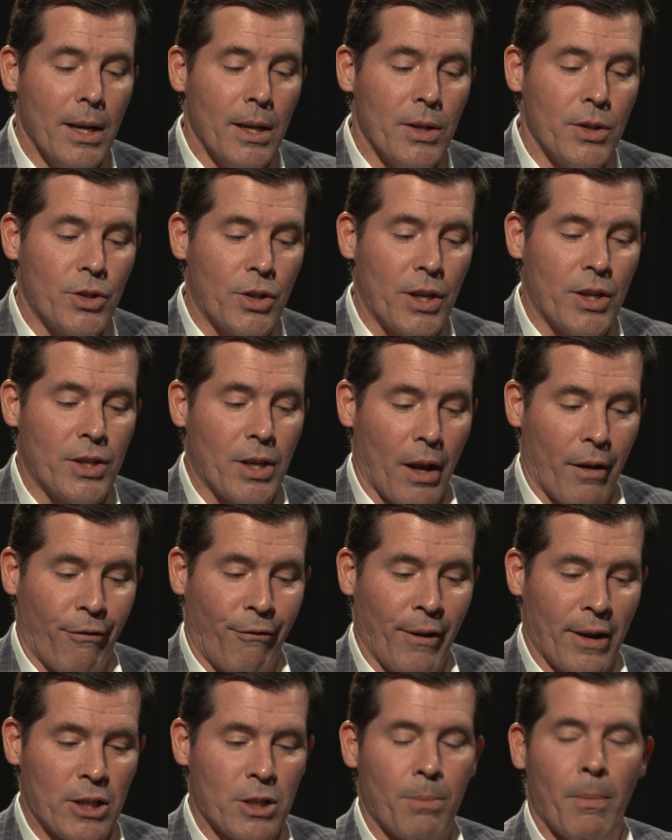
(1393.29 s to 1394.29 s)
She said a
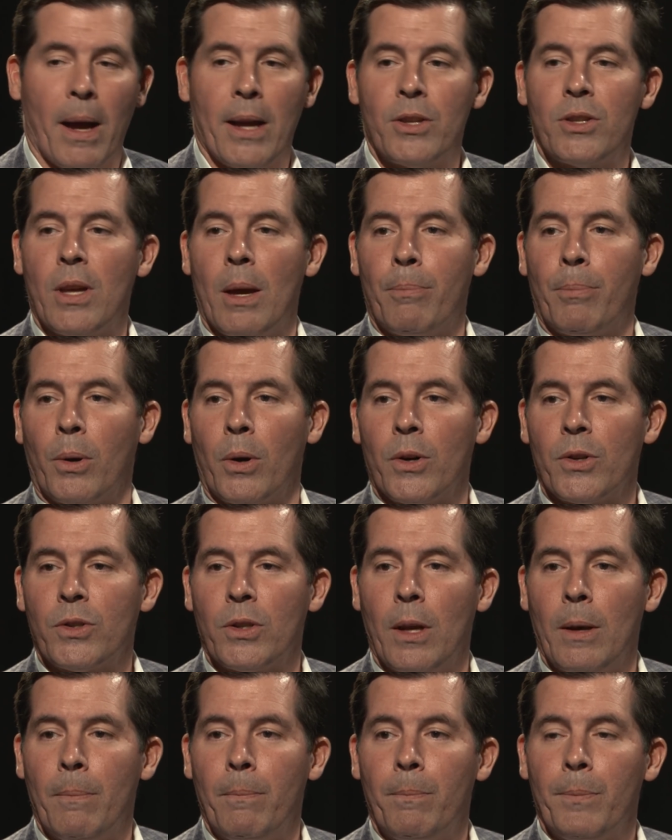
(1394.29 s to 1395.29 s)
fixed mindset
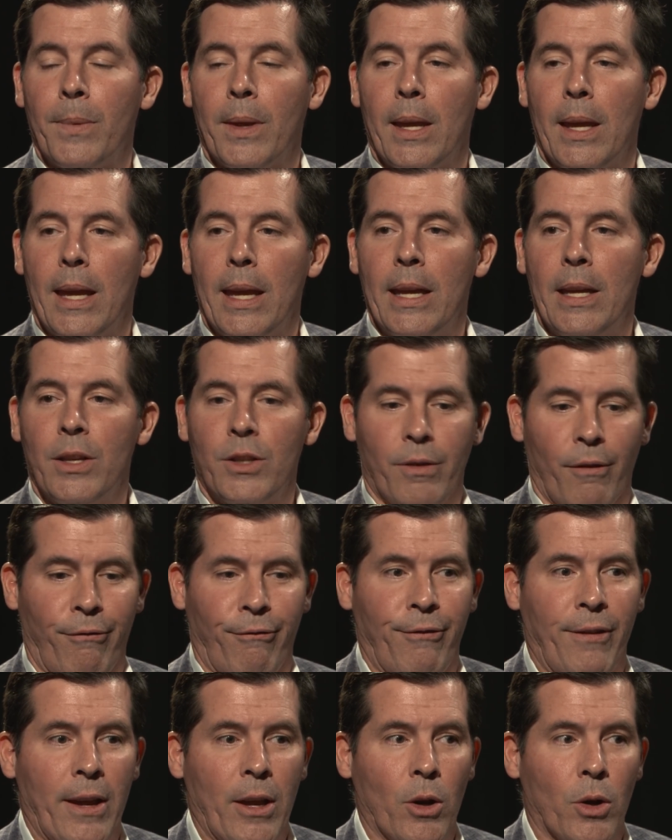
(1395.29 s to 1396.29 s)
person
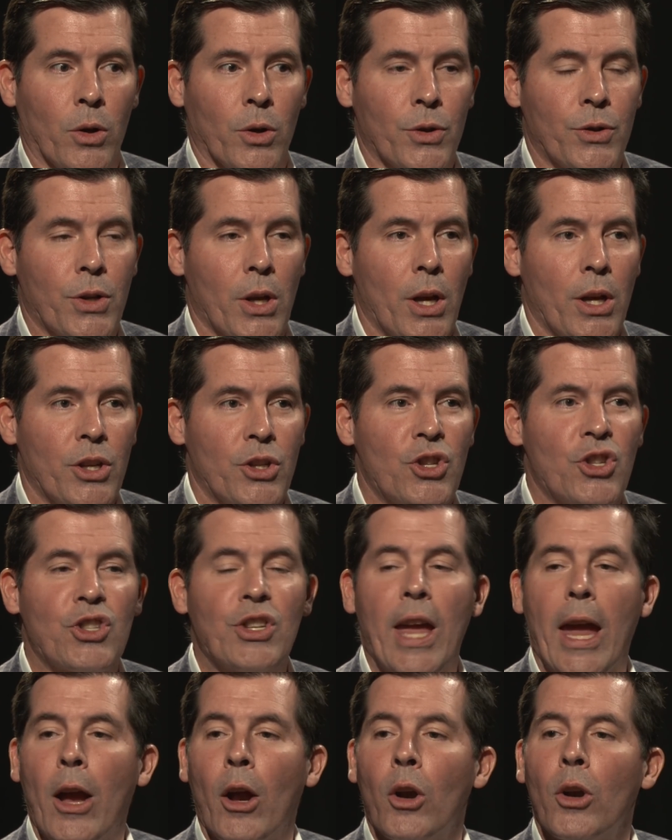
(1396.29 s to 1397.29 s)
feels
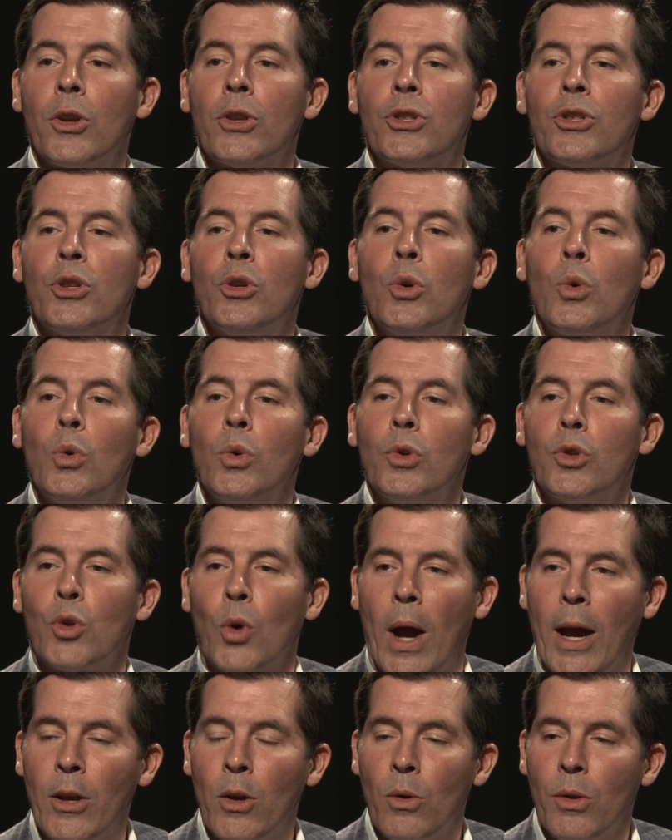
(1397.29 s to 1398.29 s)
scared to
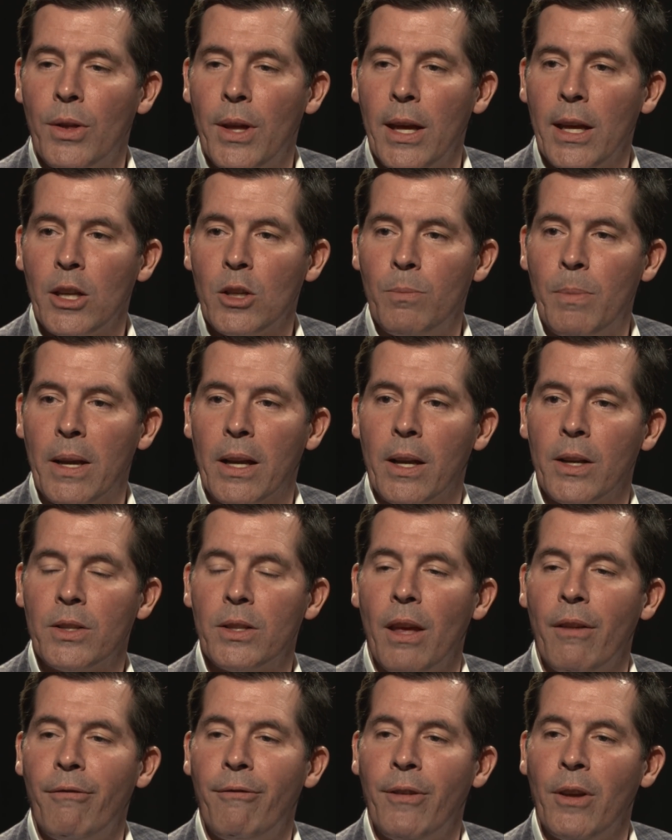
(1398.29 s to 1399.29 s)
try new things because
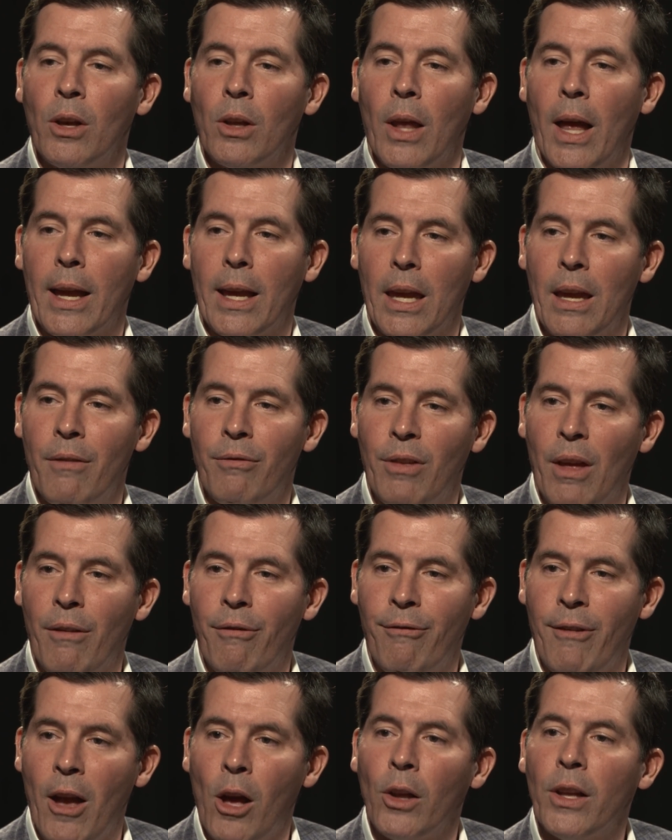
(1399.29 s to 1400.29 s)
they feel like if they
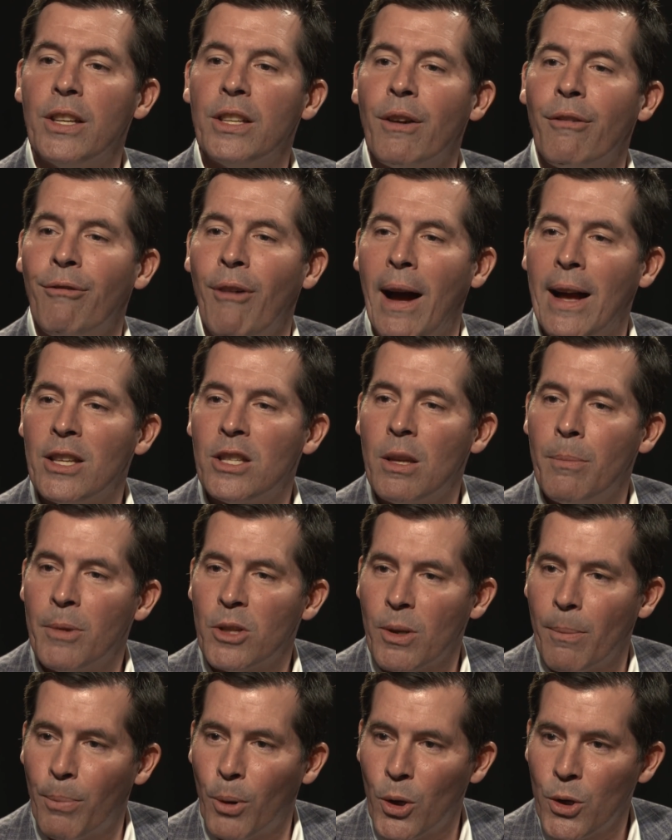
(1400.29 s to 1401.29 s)
fail, it defines them as
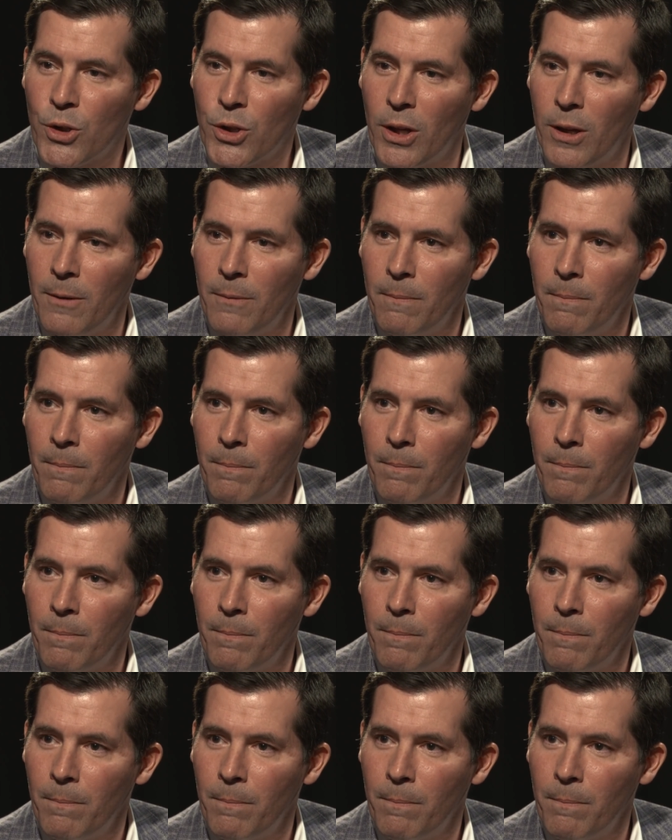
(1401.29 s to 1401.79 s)
a person.